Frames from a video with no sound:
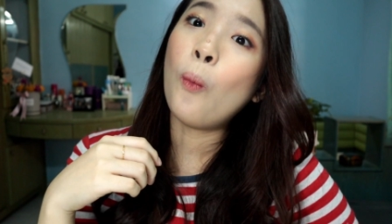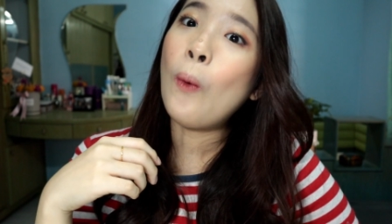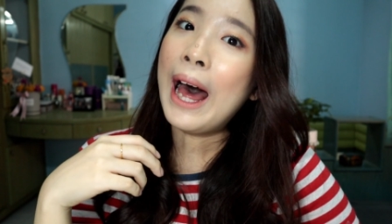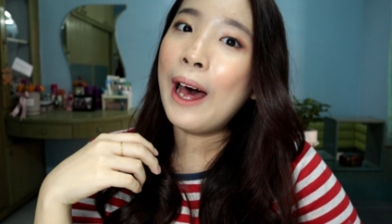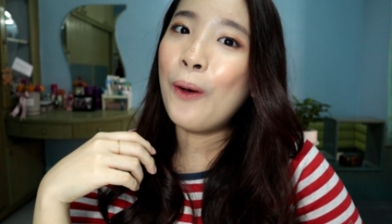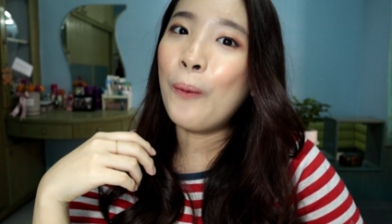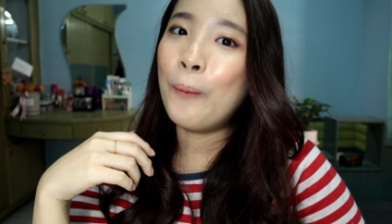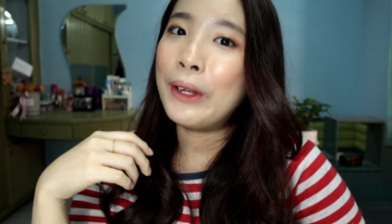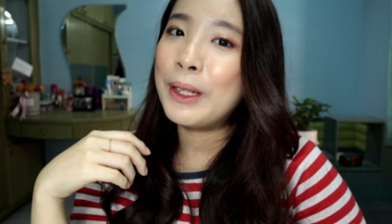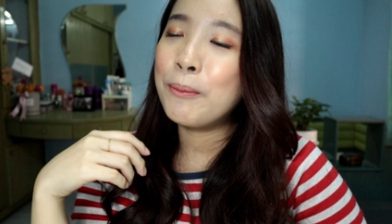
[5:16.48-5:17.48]

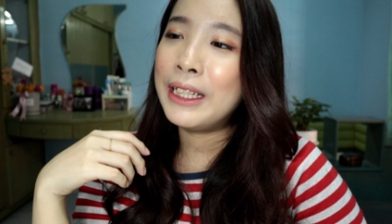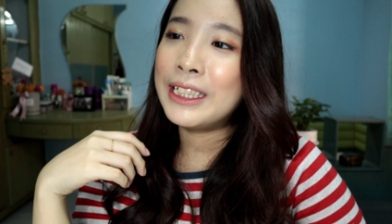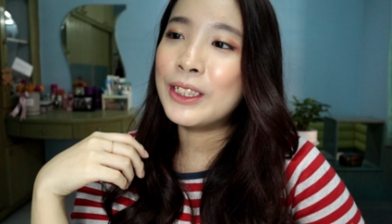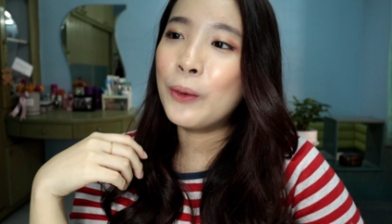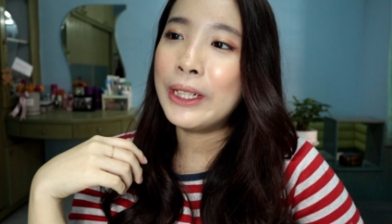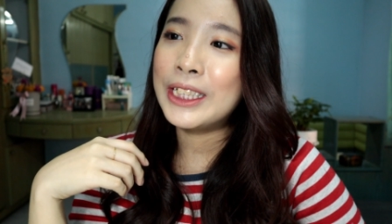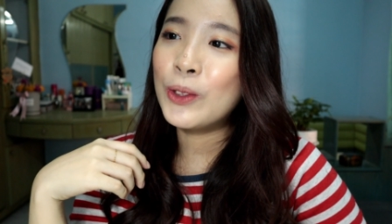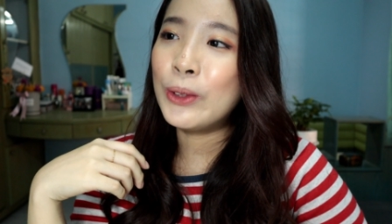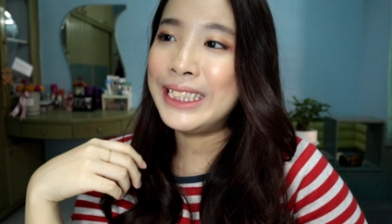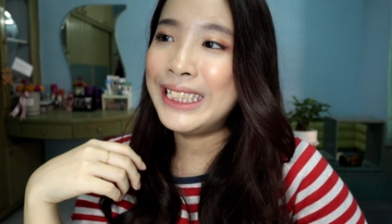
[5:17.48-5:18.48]
Wow, Kimberly is going
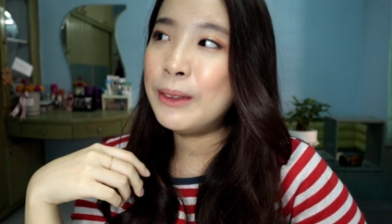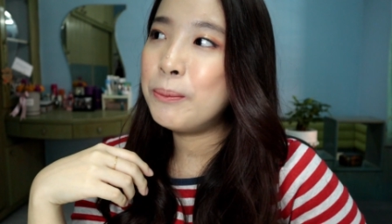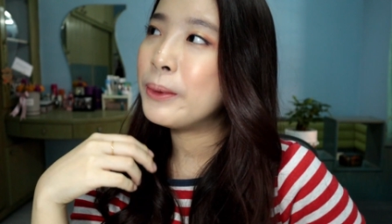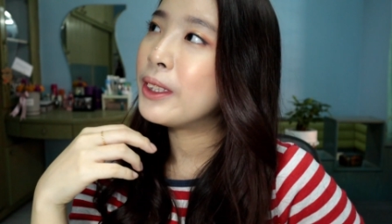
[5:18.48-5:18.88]
so deep.